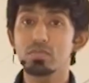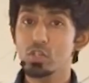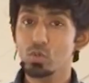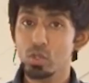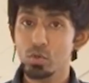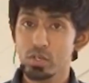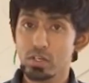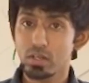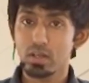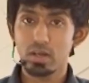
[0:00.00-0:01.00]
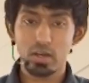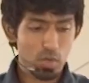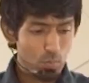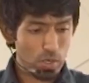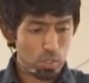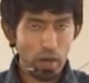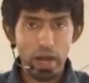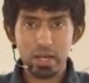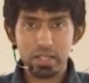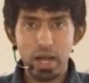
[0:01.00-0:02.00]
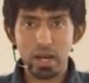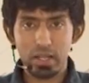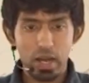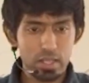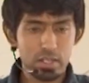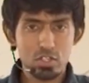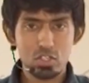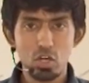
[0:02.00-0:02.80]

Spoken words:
what we're showing you here, where you add and add and add and then it